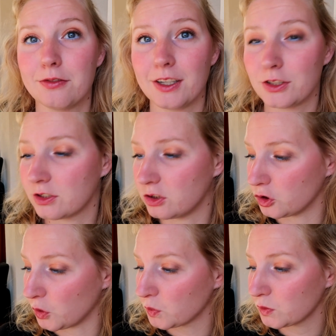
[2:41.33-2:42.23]
I just
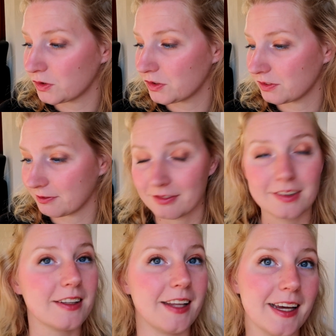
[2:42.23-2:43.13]
don't
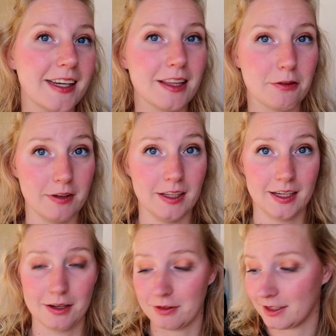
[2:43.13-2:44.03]
like the
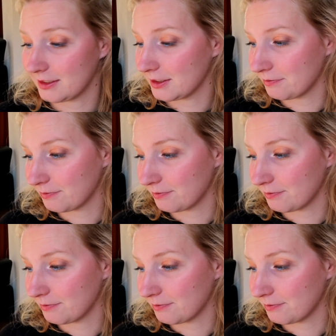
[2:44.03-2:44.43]
feeling of it.